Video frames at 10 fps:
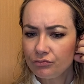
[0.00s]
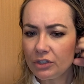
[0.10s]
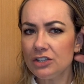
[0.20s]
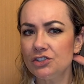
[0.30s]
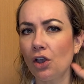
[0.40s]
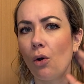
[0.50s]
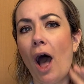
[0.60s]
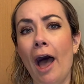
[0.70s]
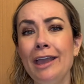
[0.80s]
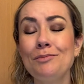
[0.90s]
So
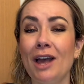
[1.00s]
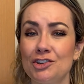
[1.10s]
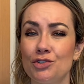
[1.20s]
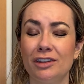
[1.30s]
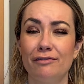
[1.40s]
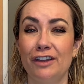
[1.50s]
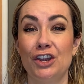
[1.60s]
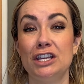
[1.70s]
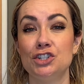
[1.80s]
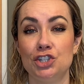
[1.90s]
I am naturally a
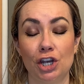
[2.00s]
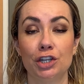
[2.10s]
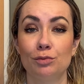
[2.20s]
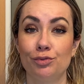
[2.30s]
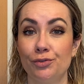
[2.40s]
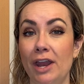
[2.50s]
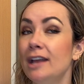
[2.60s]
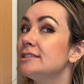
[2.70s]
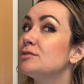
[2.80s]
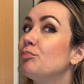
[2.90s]
very dark
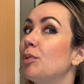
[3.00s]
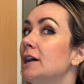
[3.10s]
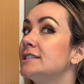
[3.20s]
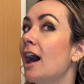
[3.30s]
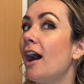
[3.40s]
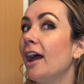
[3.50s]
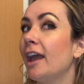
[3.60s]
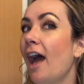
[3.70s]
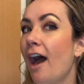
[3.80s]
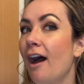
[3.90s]
brunette, but I
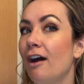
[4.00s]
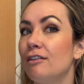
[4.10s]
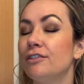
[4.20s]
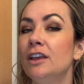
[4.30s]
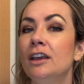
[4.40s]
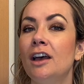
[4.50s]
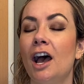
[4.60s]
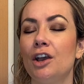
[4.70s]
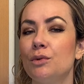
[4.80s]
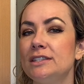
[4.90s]

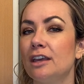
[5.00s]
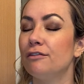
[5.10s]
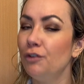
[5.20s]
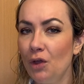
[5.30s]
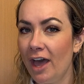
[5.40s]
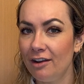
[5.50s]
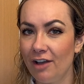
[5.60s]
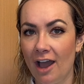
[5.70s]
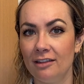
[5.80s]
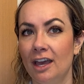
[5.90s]
always get a full head of
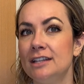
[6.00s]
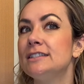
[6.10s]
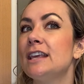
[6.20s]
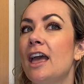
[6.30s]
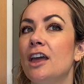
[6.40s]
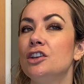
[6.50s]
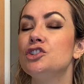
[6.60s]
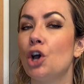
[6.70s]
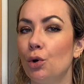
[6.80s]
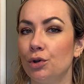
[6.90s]
highlights and
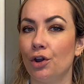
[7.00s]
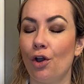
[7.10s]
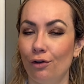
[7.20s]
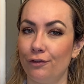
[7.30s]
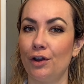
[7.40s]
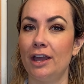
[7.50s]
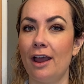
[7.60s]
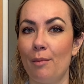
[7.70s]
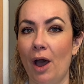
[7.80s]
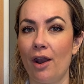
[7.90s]
toner over it
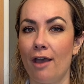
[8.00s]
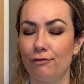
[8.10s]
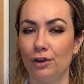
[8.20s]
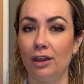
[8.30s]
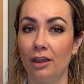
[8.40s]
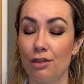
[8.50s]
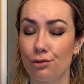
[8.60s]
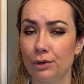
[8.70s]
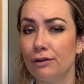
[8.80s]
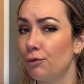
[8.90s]
about every
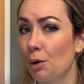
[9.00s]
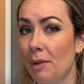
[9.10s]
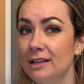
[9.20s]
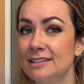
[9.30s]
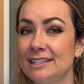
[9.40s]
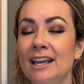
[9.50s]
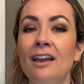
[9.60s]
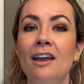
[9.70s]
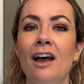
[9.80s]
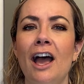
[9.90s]
3 to 4 months.
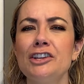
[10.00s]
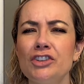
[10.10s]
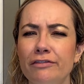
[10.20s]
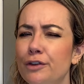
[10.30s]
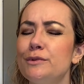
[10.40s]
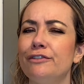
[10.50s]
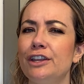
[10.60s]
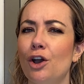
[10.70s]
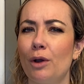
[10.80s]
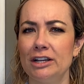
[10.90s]
I actually filmed a
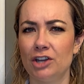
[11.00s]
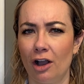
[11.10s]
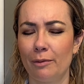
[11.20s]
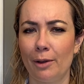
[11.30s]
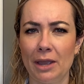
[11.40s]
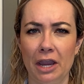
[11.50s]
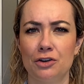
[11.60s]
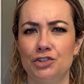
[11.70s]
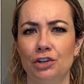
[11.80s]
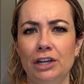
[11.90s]
video where I talk about my hair
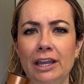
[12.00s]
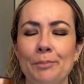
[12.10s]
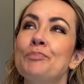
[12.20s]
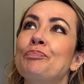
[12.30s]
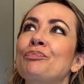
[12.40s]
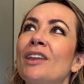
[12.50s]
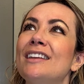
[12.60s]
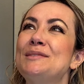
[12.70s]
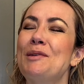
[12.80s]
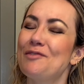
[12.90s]
journey.
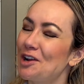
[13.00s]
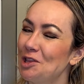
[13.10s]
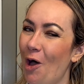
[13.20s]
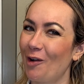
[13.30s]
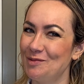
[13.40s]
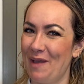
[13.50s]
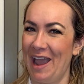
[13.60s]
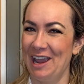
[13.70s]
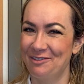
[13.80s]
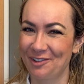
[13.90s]
It's been a very long and
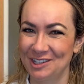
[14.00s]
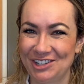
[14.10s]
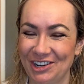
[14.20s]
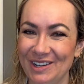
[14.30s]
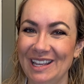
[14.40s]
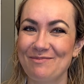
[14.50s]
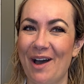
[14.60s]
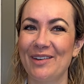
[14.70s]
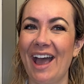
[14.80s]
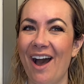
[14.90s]
painful journey
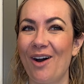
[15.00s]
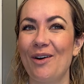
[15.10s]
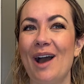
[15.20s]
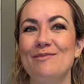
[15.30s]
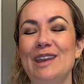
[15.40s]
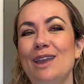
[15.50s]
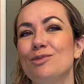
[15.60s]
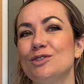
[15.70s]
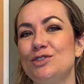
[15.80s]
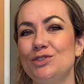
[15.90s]
about how I've been
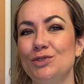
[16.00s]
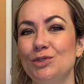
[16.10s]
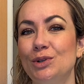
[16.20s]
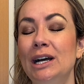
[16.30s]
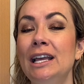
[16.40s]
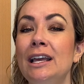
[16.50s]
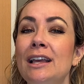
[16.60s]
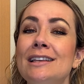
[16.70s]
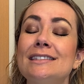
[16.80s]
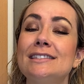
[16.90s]
able to
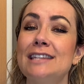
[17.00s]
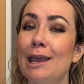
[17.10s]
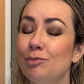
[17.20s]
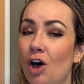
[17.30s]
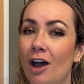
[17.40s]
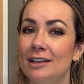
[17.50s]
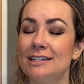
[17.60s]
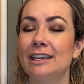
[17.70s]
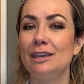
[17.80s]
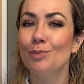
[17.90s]
stay blonde,
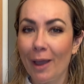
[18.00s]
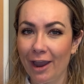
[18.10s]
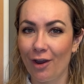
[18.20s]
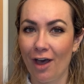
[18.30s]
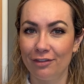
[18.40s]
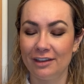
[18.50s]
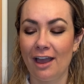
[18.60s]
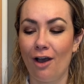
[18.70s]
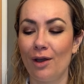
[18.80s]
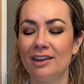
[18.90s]
keep my hair healthy
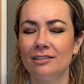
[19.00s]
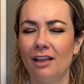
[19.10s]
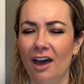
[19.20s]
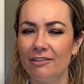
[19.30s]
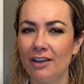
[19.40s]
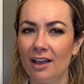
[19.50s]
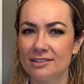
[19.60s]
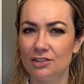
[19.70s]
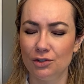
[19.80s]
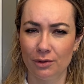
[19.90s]
now, and a lot of it
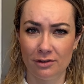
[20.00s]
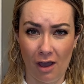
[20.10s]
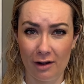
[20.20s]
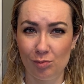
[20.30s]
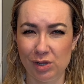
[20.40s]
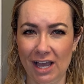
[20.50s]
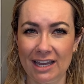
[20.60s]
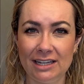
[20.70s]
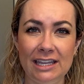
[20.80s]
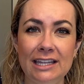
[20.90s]
has to do with not
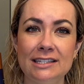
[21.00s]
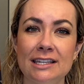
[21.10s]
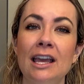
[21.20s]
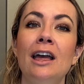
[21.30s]
applying heat.